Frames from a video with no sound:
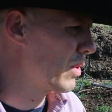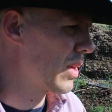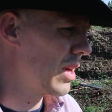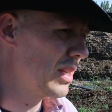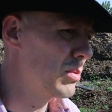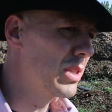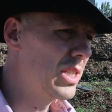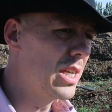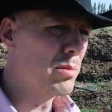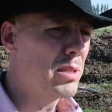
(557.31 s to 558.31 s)
with all these wood
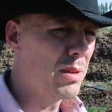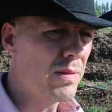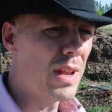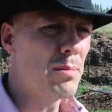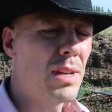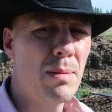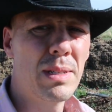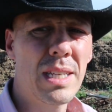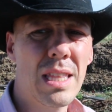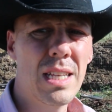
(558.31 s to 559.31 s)
chips, we've not been able
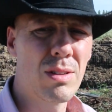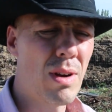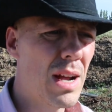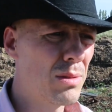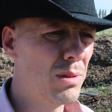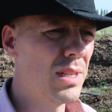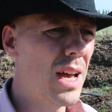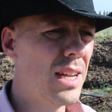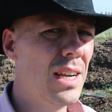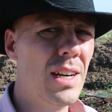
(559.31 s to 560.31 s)
to get these grass roots
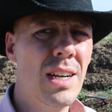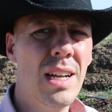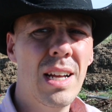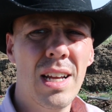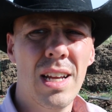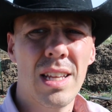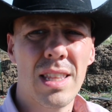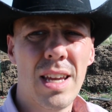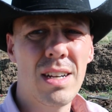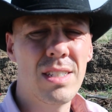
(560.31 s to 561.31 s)
out of here.
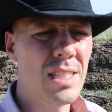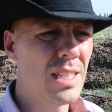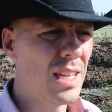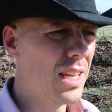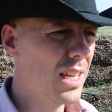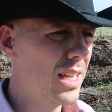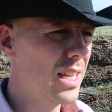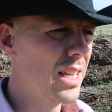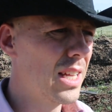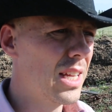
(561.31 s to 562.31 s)
They are just
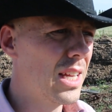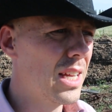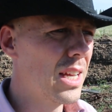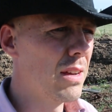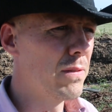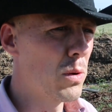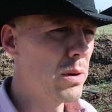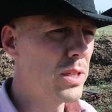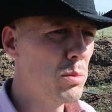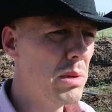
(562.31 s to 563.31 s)
a
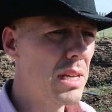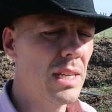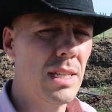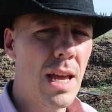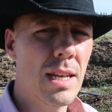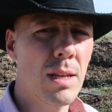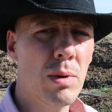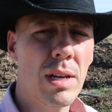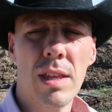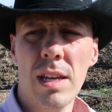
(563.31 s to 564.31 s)
force to be contended
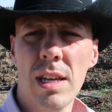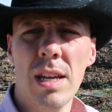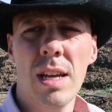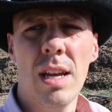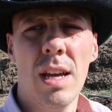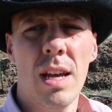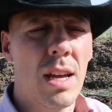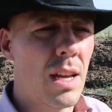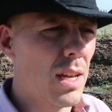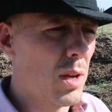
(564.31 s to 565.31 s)
with.
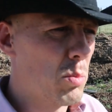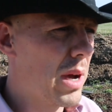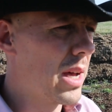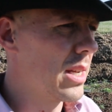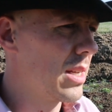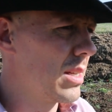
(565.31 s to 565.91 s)
But